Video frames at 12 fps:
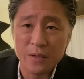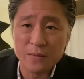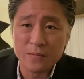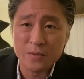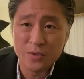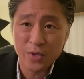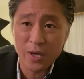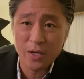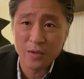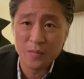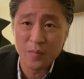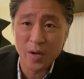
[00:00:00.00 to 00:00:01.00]

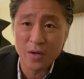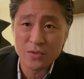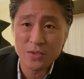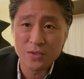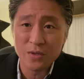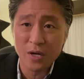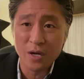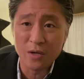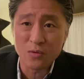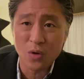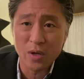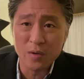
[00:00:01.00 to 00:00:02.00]
today bounced
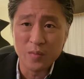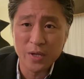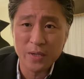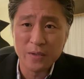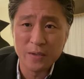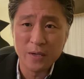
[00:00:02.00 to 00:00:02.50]
quite a bit.